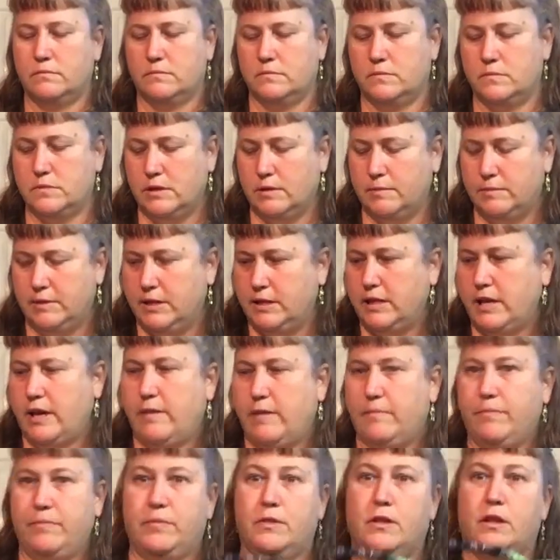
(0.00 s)
something like that.
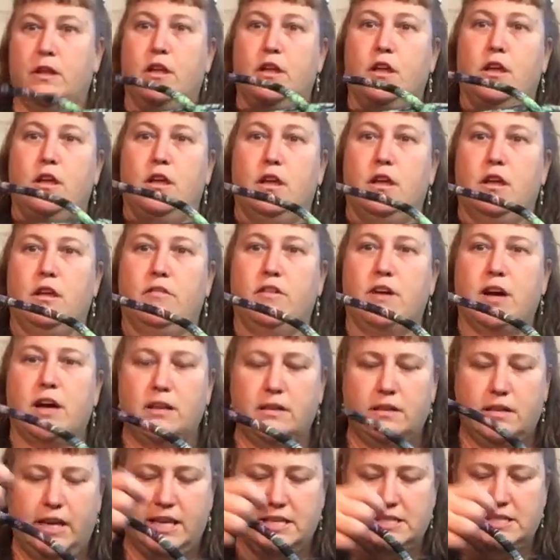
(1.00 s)
We've got
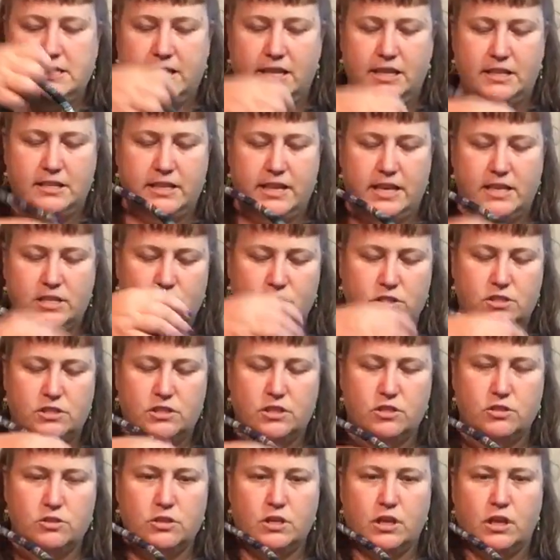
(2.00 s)
hand sanitizers,
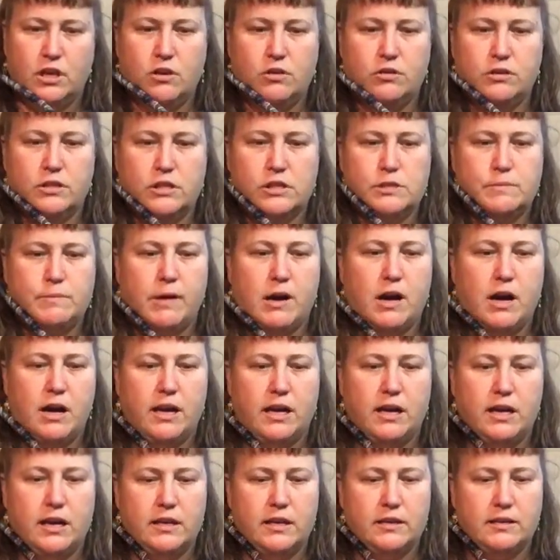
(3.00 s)
those can go in this
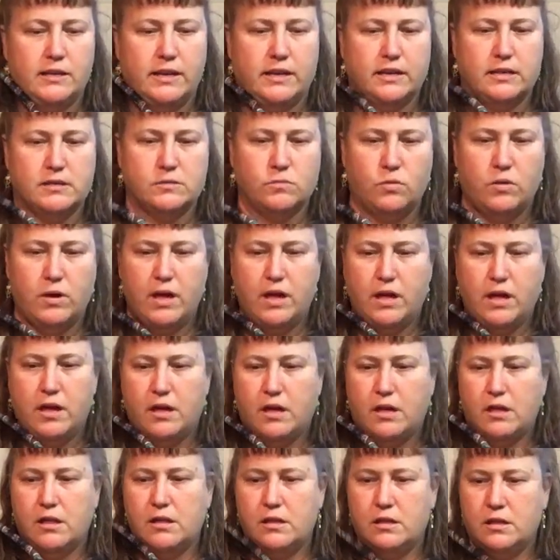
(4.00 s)
pocket as
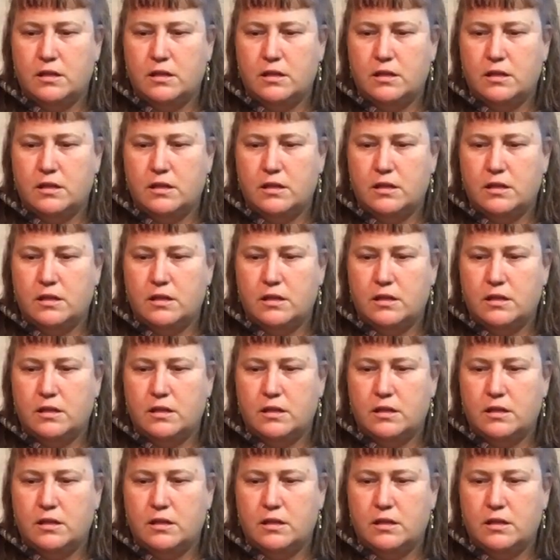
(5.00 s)
well.